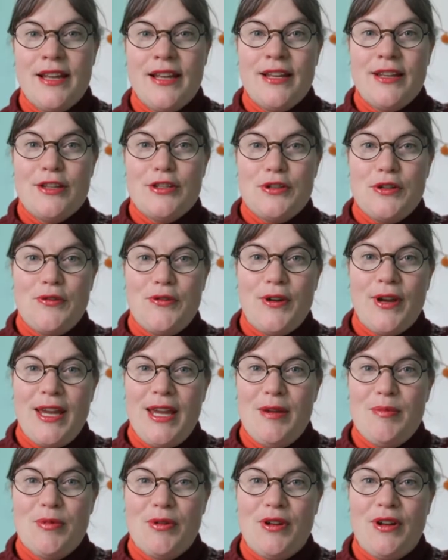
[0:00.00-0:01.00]
So for
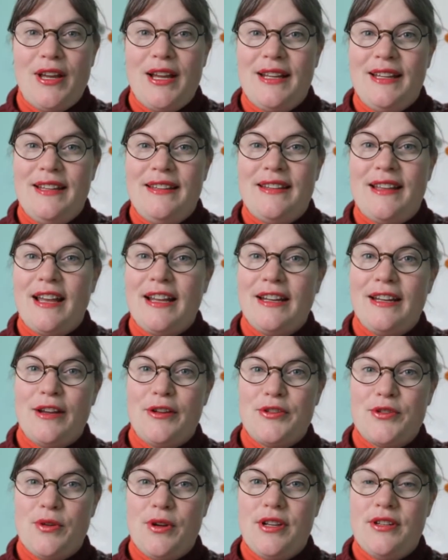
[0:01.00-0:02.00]
April, I decided I
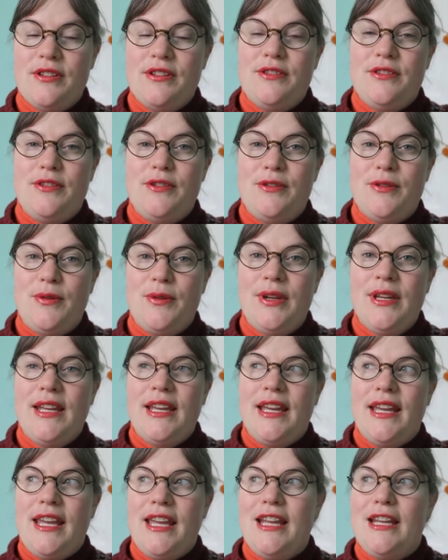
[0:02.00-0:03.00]
was going to do
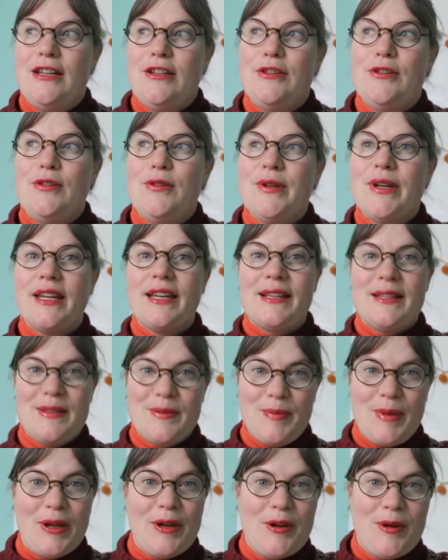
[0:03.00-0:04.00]
a new
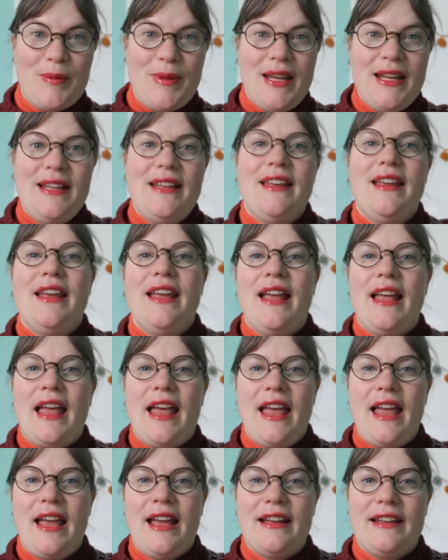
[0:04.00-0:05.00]
experiment,
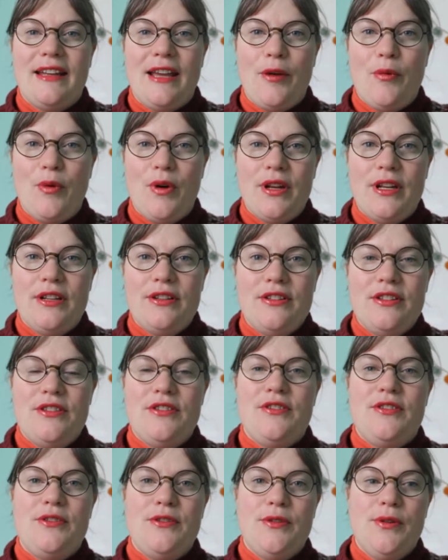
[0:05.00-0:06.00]
and I wanted to
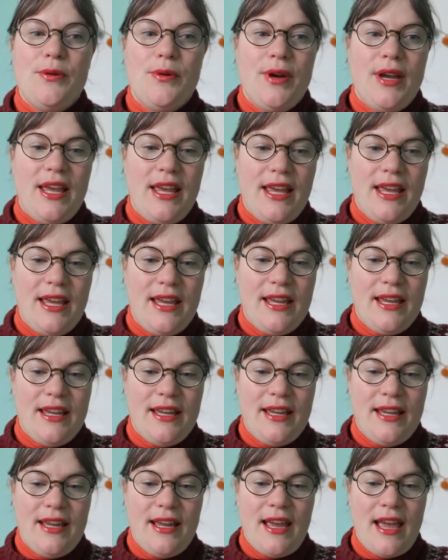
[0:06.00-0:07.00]
do
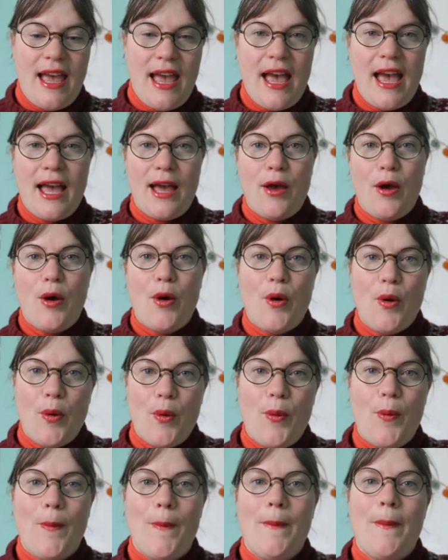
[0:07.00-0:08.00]
a
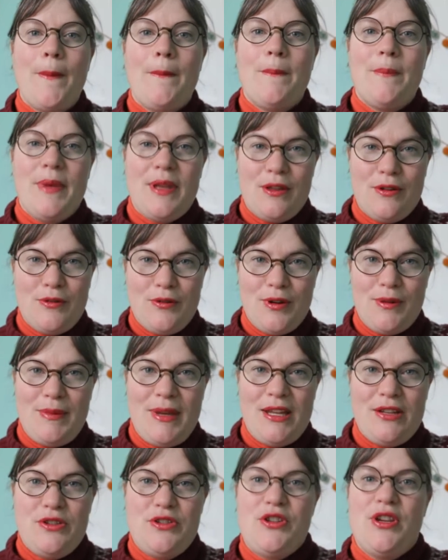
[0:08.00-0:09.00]
at-home
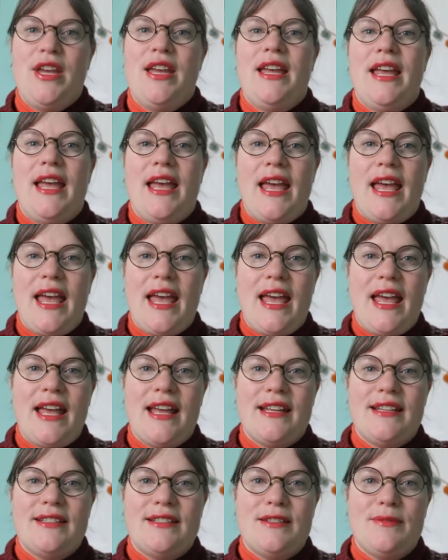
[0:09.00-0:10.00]
pilgrimage.
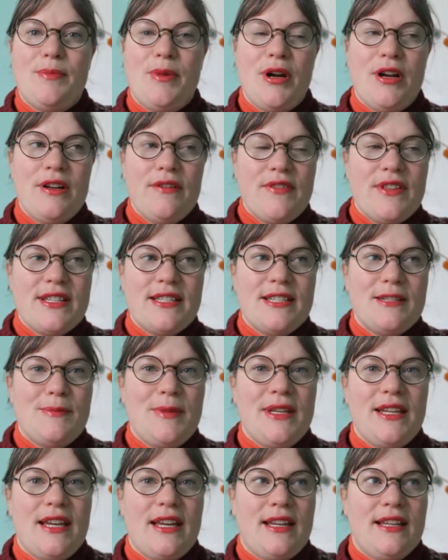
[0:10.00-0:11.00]
And part of this is
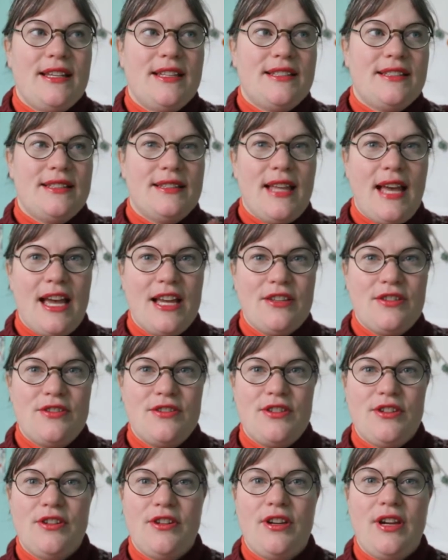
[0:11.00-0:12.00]
because
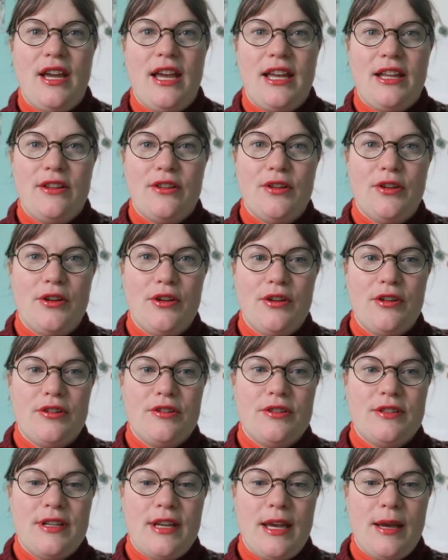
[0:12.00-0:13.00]
last year I
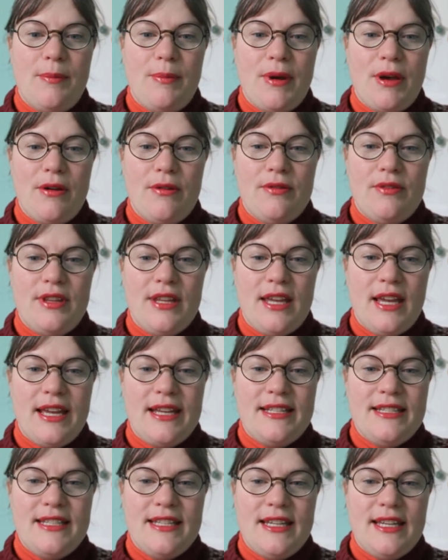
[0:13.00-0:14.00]
learned about the
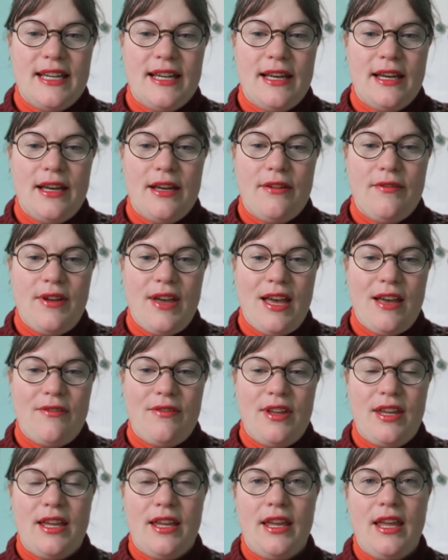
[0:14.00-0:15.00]
idea of
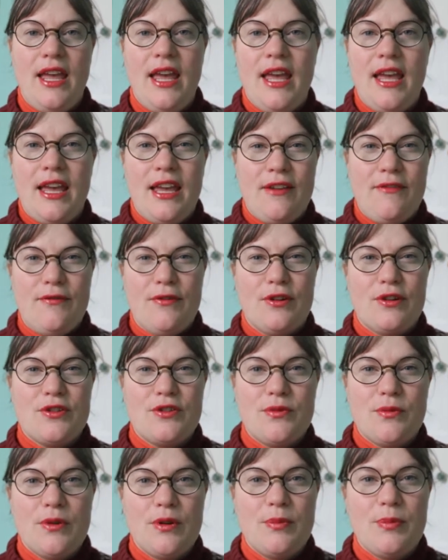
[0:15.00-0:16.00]
having a
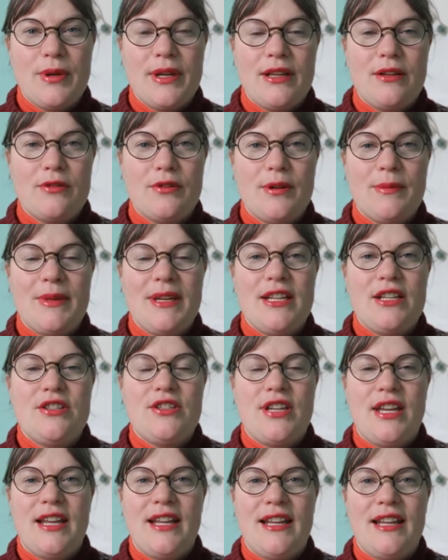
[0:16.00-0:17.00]
virtual
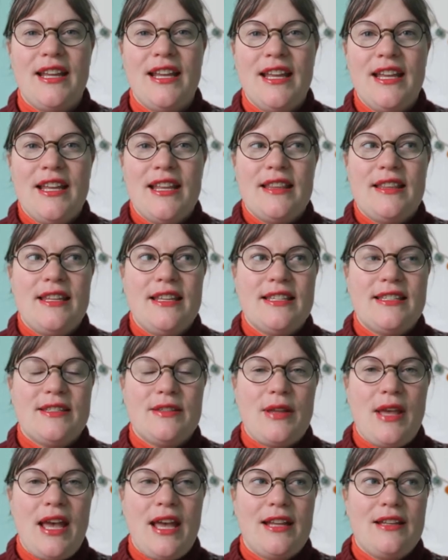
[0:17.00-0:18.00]
pilgrimage, and
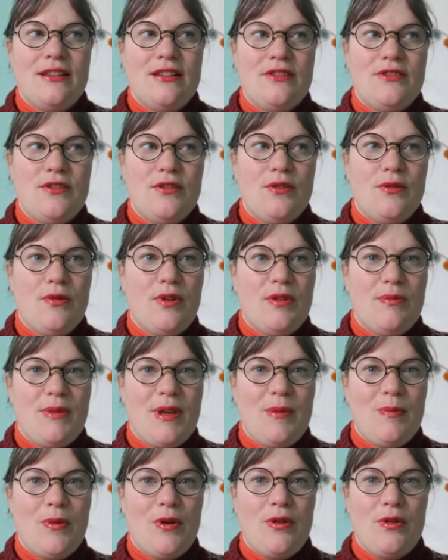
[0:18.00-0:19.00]
this had to do with
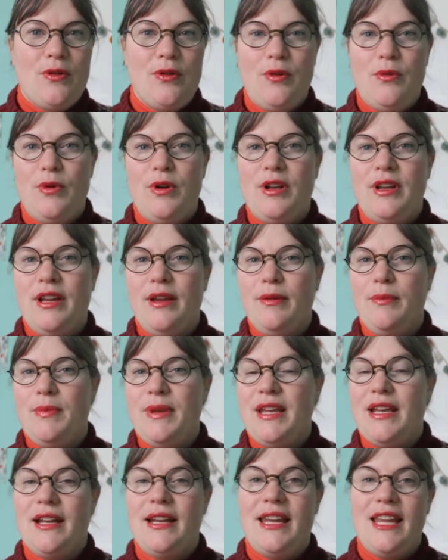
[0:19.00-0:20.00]
people who would
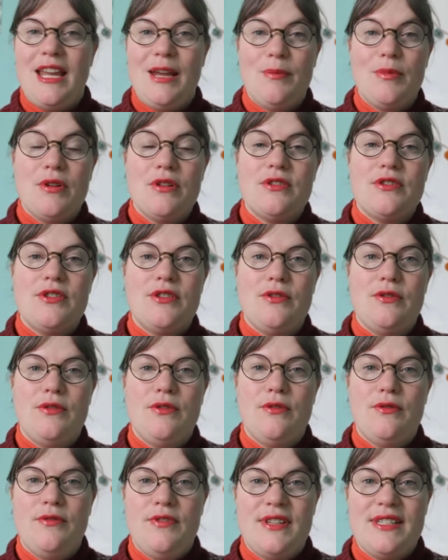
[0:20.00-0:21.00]
be unable
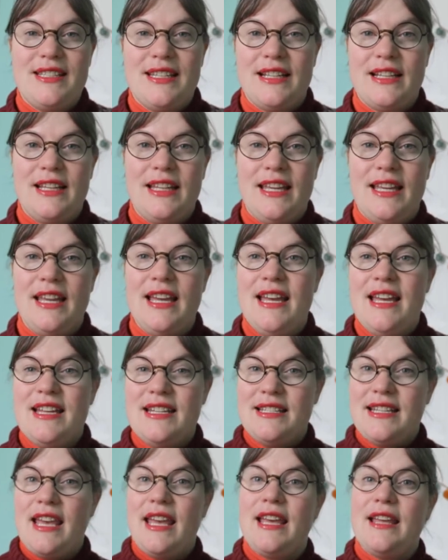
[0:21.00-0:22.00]
to physically
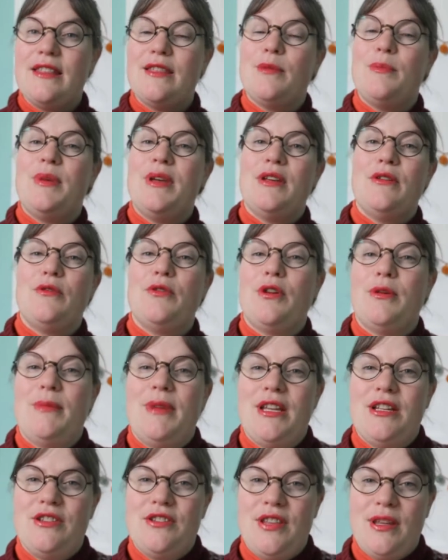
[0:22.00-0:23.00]
take the
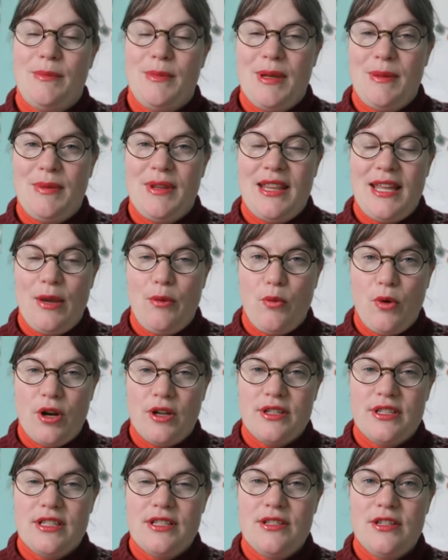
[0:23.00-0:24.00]
pilgrimage that maybe they
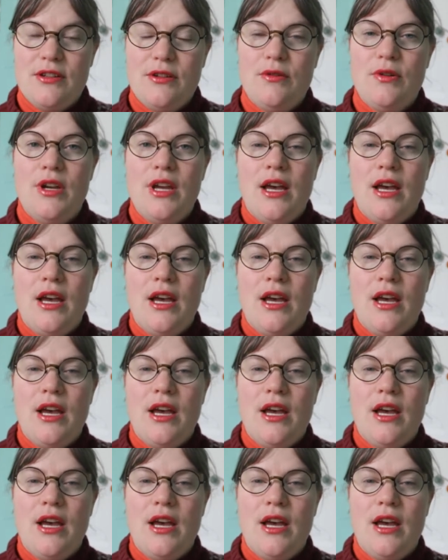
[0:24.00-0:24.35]
wanted to.